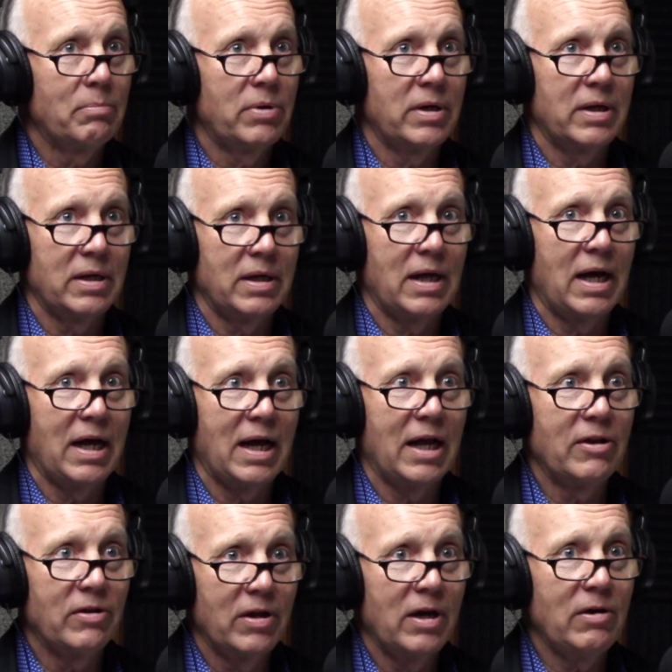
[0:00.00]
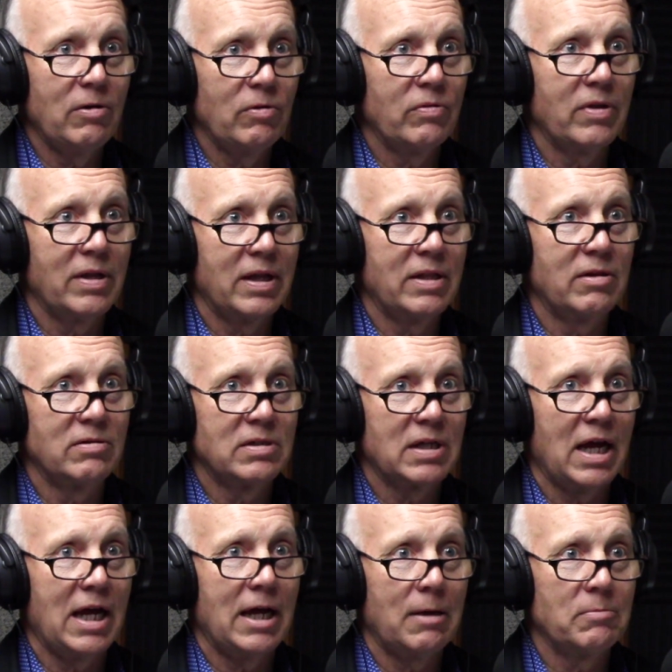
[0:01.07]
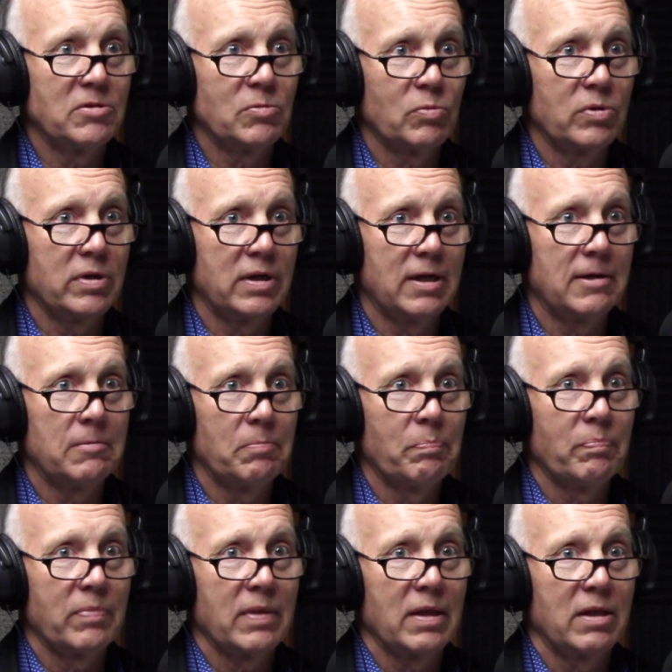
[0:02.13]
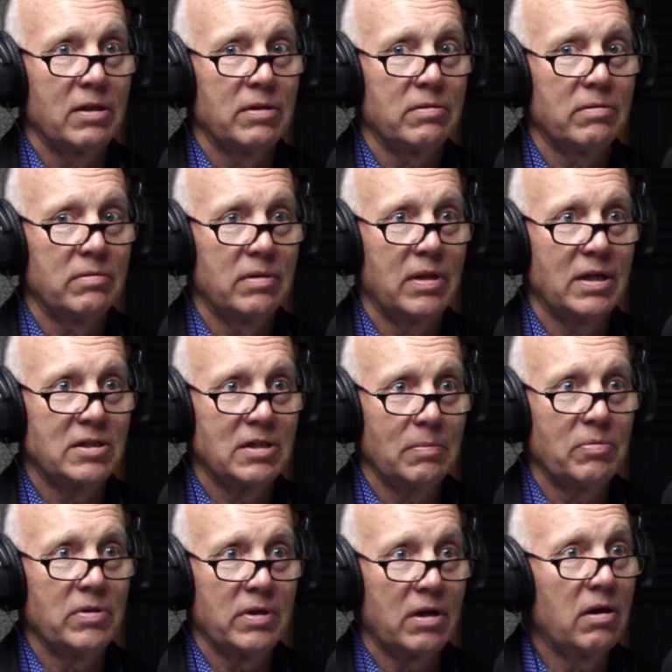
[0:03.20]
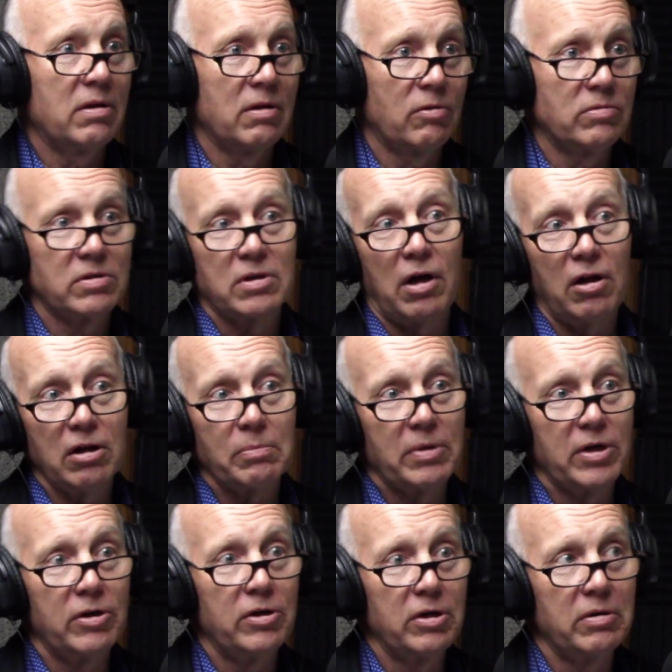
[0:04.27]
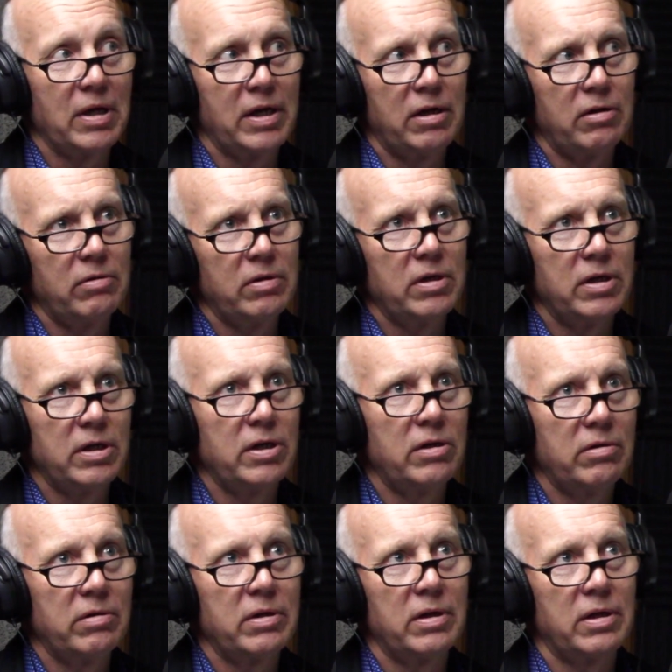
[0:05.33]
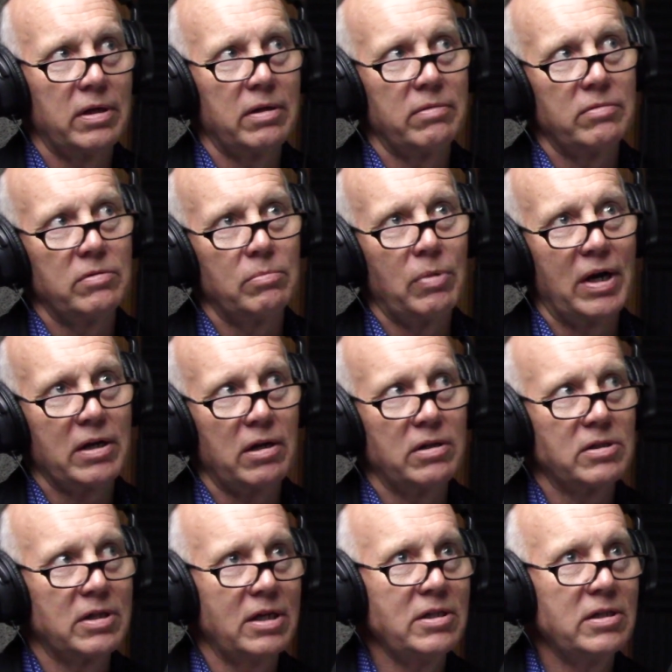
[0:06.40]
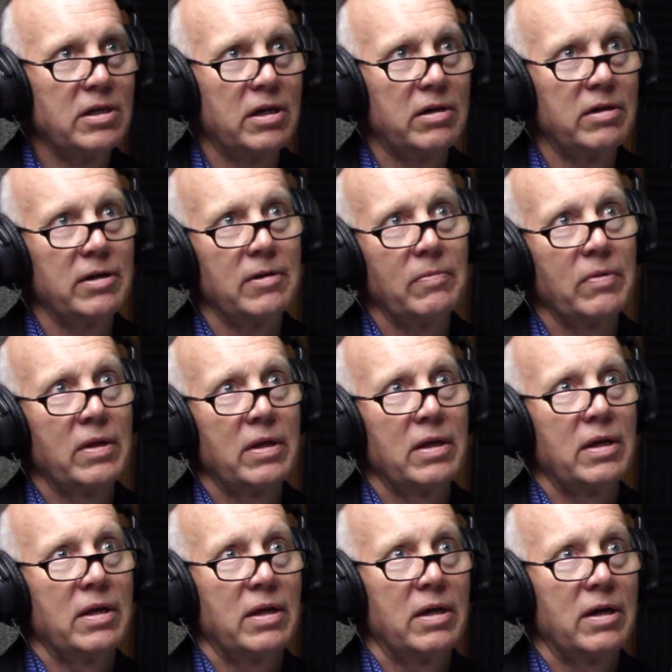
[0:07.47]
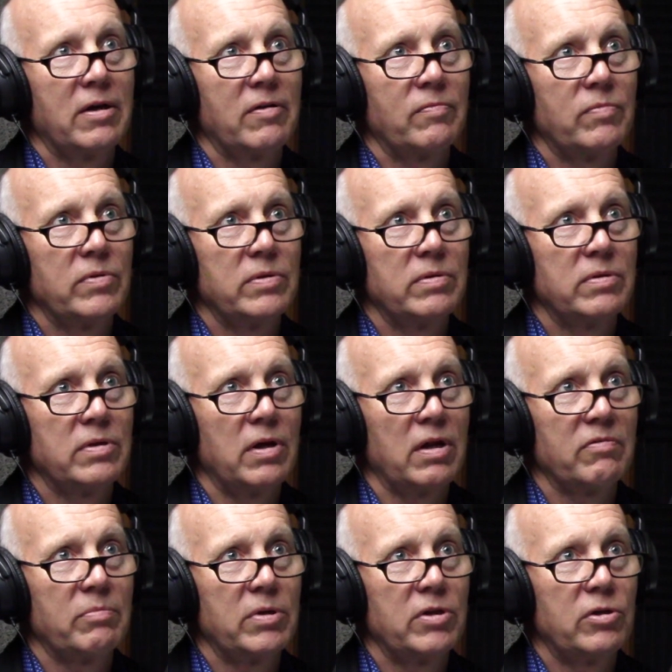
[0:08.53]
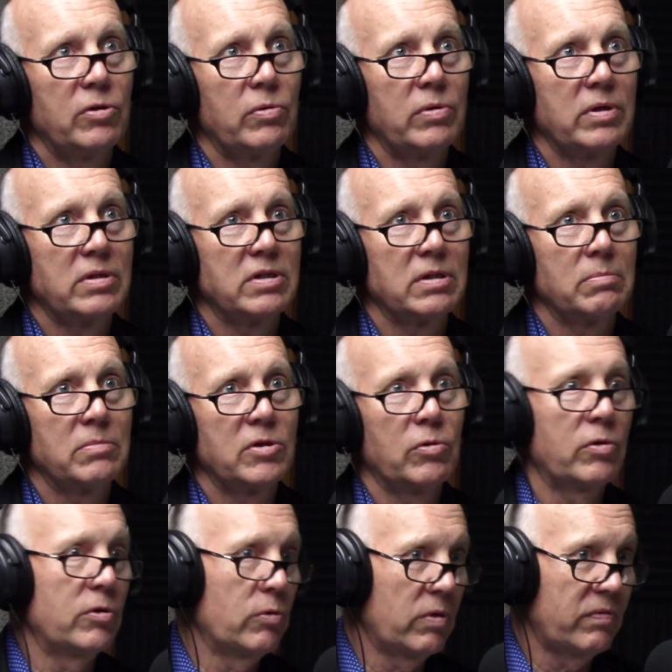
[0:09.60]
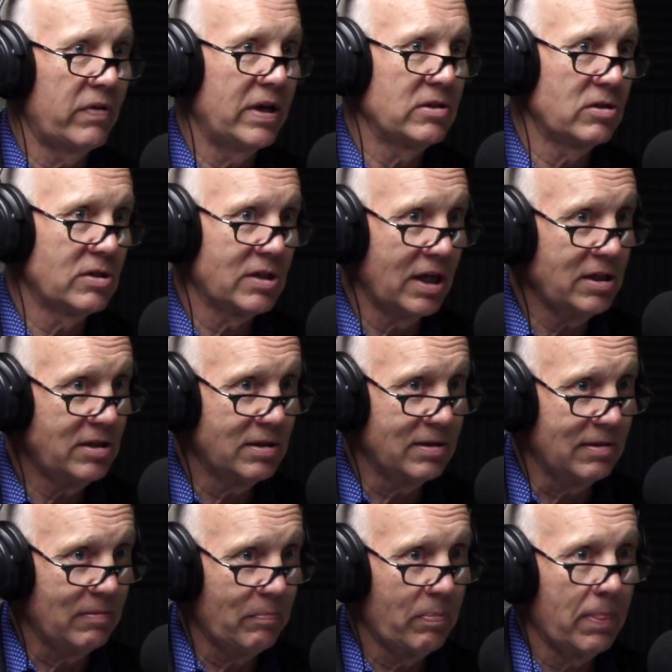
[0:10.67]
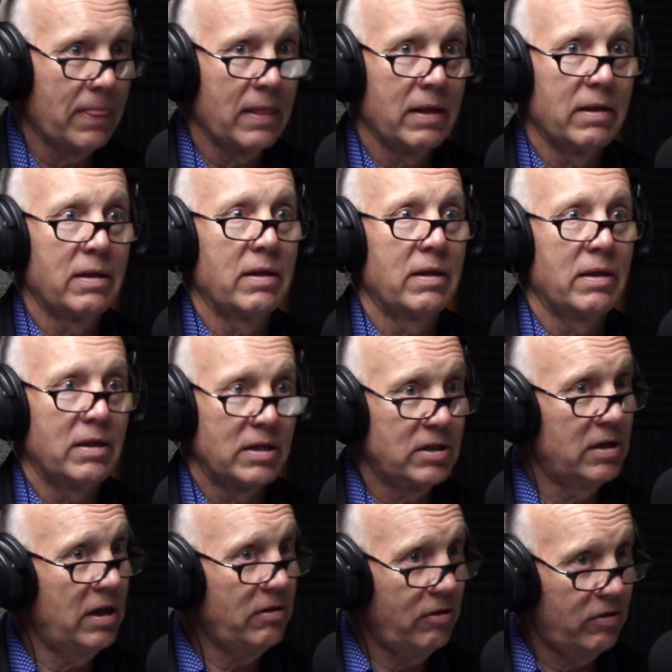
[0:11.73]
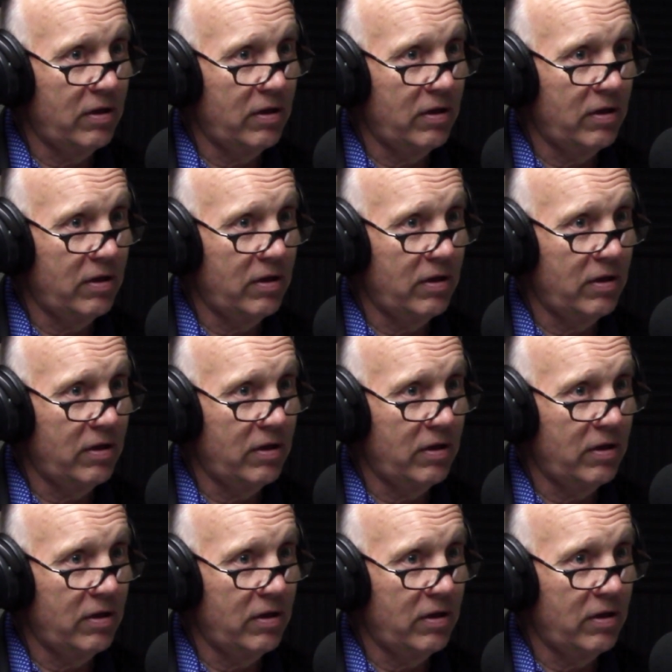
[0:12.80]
but I know that there's times when that's something the Lord's calling me to do. I know here in Bryan College Station area, y'all have been doing some door-to-door evangelization. That's another thing.